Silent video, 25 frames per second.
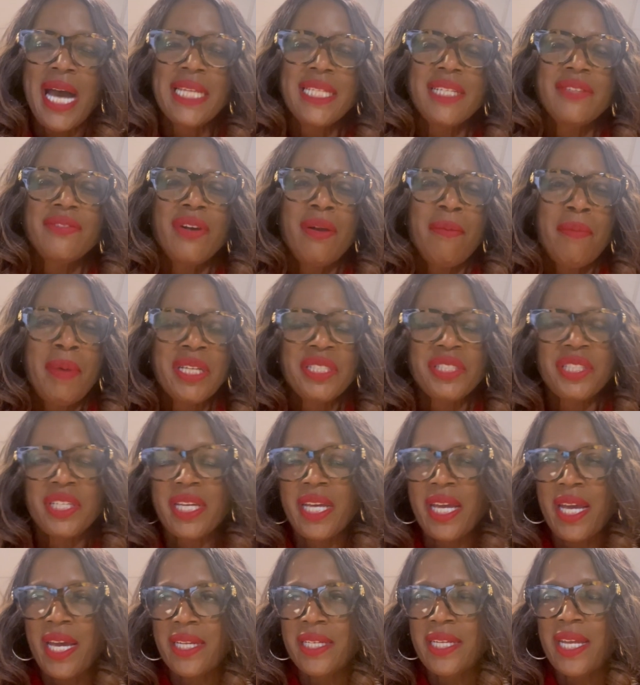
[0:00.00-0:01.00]
live in
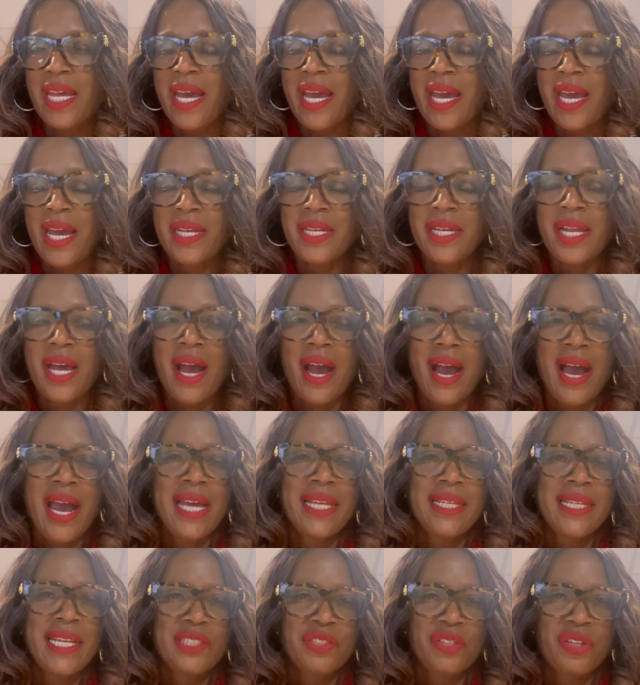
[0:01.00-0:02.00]
Michigan and our
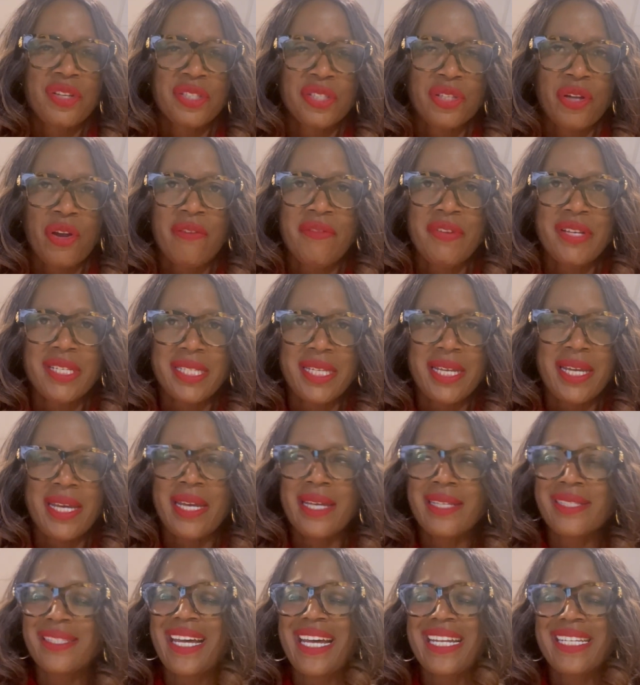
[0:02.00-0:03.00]
electric service
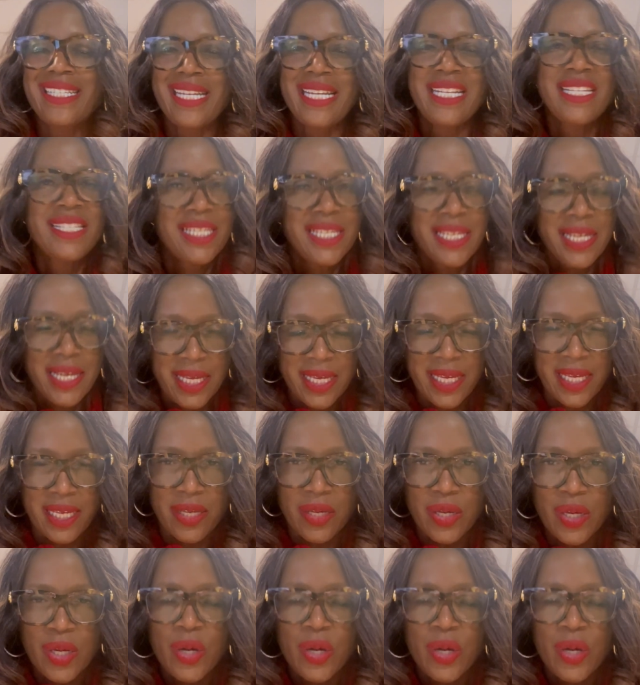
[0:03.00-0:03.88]
is DTE.